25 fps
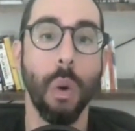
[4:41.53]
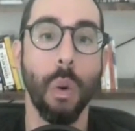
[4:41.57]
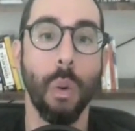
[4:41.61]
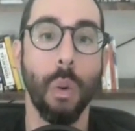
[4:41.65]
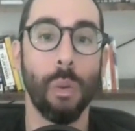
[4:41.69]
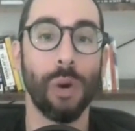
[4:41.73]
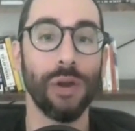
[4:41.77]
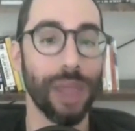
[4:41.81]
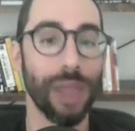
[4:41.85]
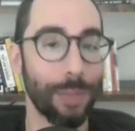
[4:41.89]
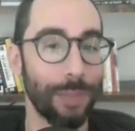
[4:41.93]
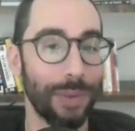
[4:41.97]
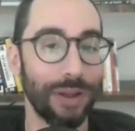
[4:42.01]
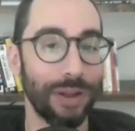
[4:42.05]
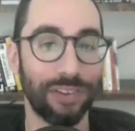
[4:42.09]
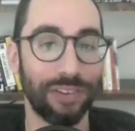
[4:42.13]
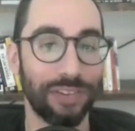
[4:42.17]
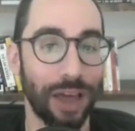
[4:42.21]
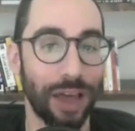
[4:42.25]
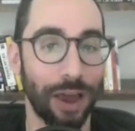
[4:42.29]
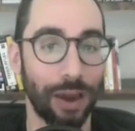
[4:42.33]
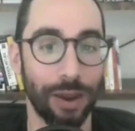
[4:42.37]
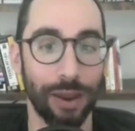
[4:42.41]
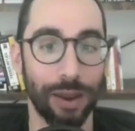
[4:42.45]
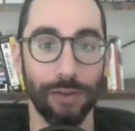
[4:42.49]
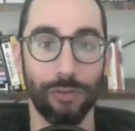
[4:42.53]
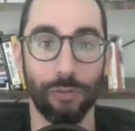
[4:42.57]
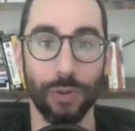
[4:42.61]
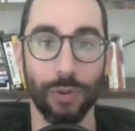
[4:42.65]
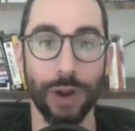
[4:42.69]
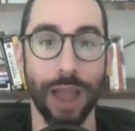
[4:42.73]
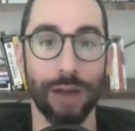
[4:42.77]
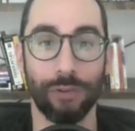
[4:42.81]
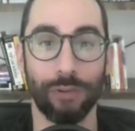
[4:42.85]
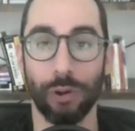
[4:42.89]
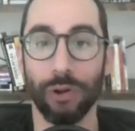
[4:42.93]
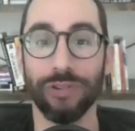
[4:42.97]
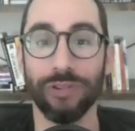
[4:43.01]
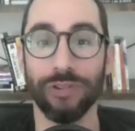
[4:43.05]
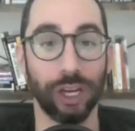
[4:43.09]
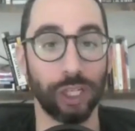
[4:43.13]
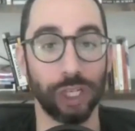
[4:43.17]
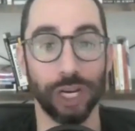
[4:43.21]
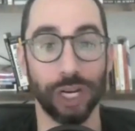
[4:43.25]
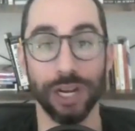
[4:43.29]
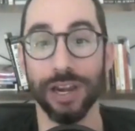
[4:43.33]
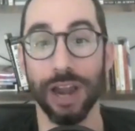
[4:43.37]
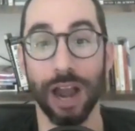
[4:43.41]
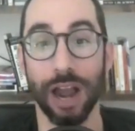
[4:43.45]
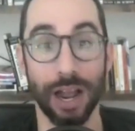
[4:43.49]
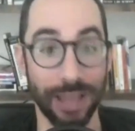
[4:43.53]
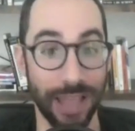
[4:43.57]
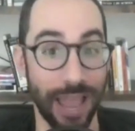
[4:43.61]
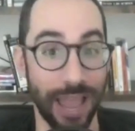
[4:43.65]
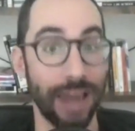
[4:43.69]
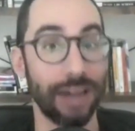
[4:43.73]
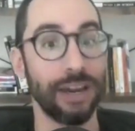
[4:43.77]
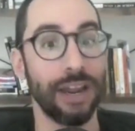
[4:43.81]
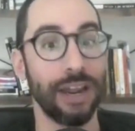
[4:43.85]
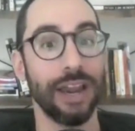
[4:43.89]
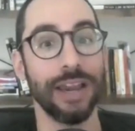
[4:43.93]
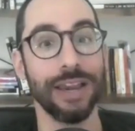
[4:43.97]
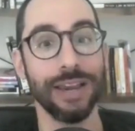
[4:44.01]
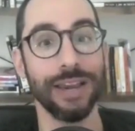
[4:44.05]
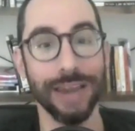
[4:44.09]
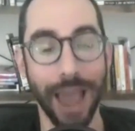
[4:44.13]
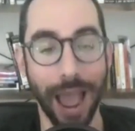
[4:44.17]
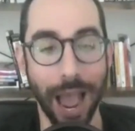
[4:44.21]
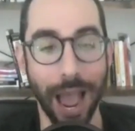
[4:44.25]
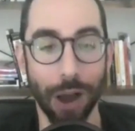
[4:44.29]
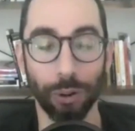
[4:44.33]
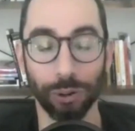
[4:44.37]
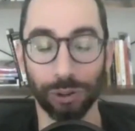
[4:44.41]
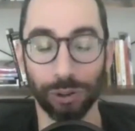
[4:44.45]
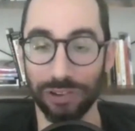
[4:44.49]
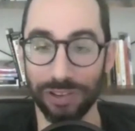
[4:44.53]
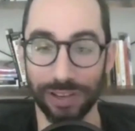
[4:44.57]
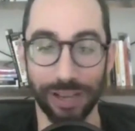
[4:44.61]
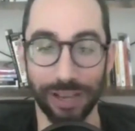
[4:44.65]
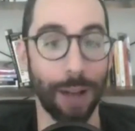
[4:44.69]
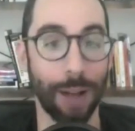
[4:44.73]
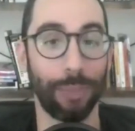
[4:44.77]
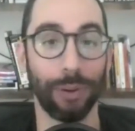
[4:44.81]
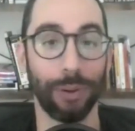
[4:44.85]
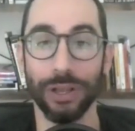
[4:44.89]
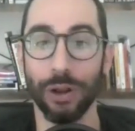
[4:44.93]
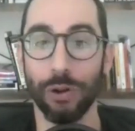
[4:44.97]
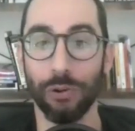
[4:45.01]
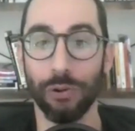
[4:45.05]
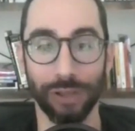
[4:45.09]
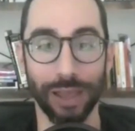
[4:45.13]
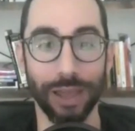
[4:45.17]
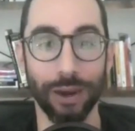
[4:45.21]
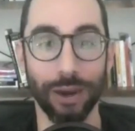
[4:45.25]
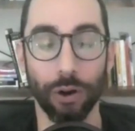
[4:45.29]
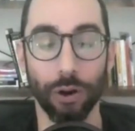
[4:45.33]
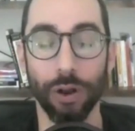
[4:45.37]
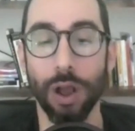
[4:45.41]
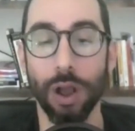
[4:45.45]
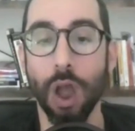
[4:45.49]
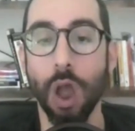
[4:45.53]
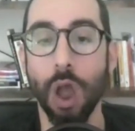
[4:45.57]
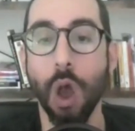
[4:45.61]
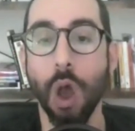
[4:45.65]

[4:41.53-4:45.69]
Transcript: What that means is that if we have a recession again now, just a couple of years later,